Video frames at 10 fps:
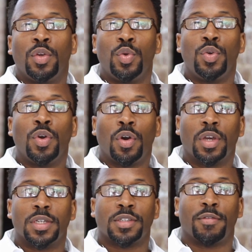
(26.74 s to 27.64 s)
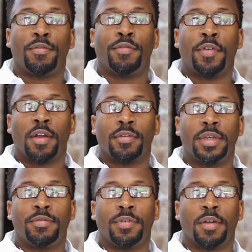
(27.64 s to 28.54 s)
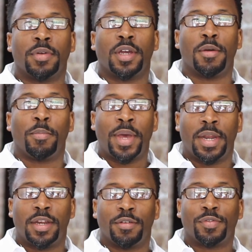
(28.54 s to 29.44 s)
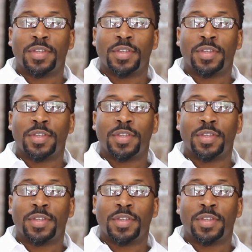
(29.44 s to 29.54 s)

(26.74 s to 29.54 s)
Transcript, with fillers: New York is a very, very competitive